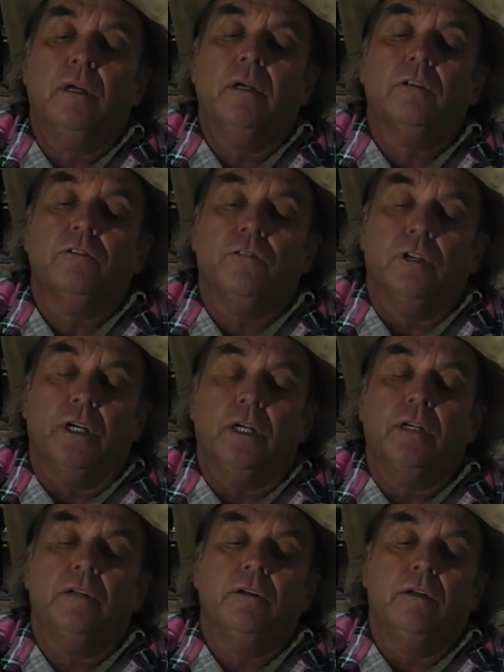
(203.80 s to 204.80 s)

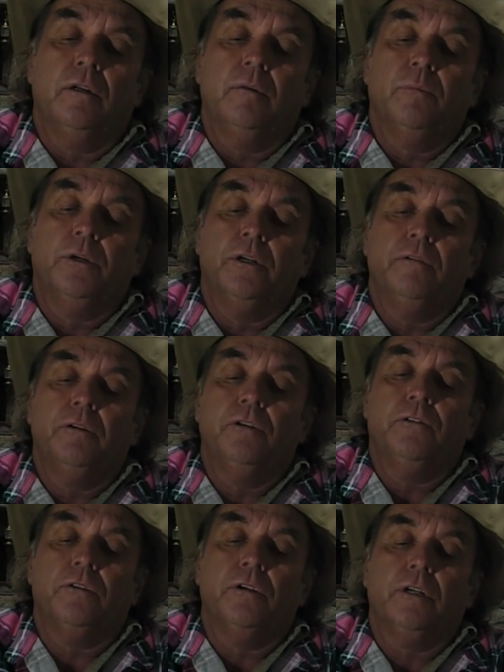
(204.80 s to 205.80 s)
Standard
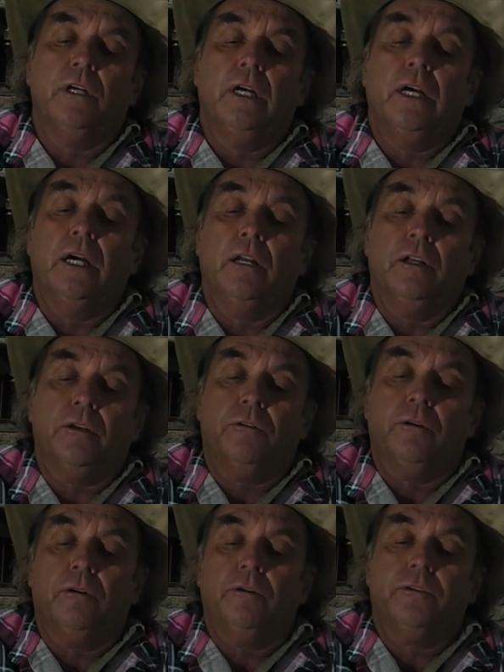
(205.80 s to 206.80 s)
PVC
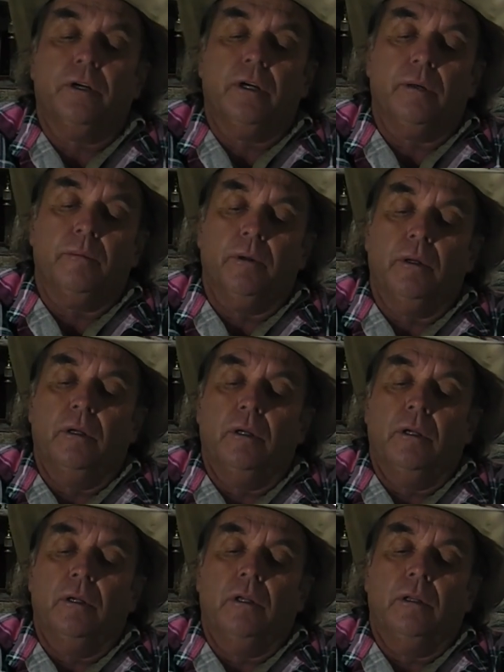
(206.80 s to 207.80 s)
electrical tape
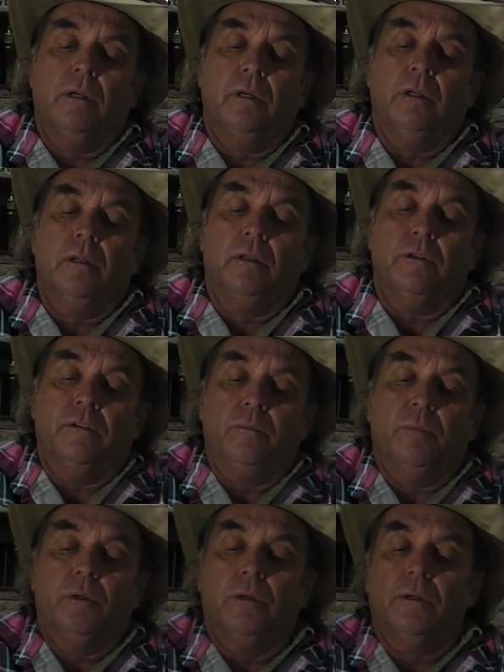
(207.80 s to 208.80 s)
that
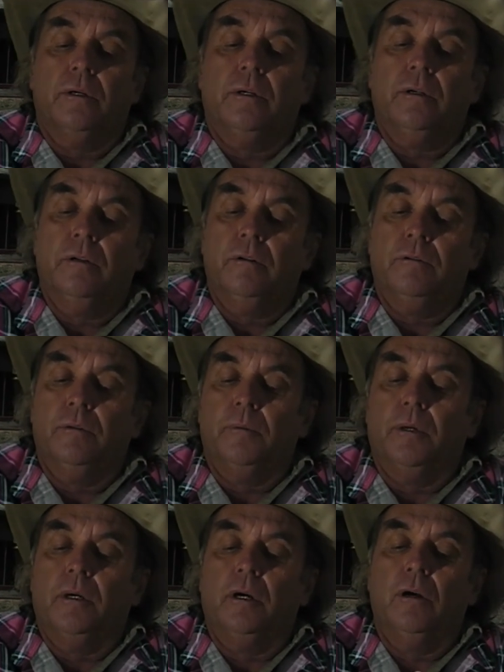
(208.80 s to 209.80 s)
you'd buy from
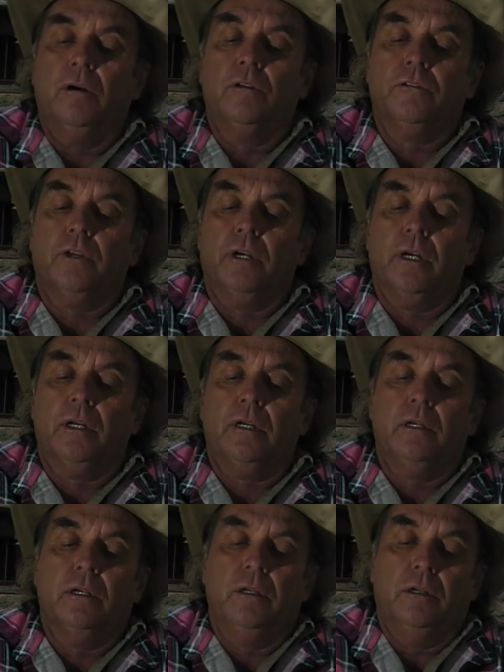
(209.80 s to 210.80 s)
a
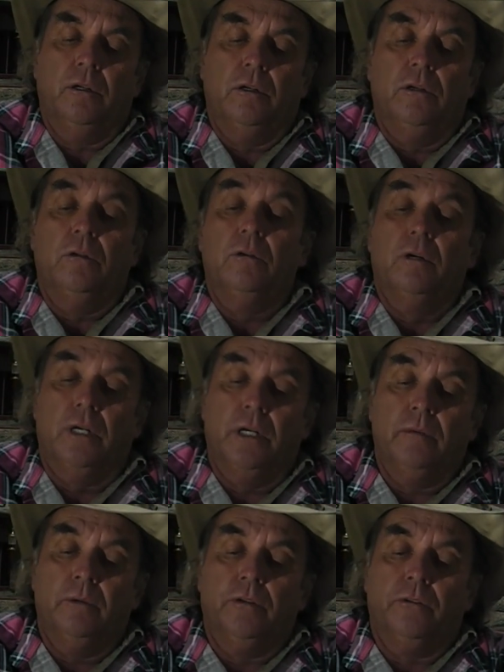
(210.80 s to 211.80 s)
wholesaler
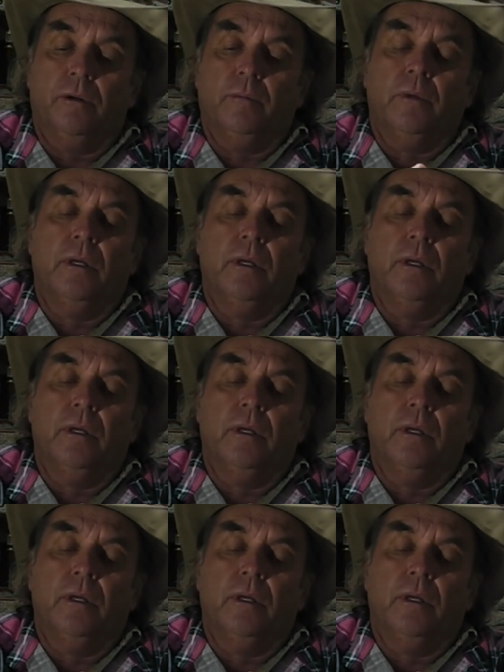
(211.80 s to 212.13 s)
hardware shop.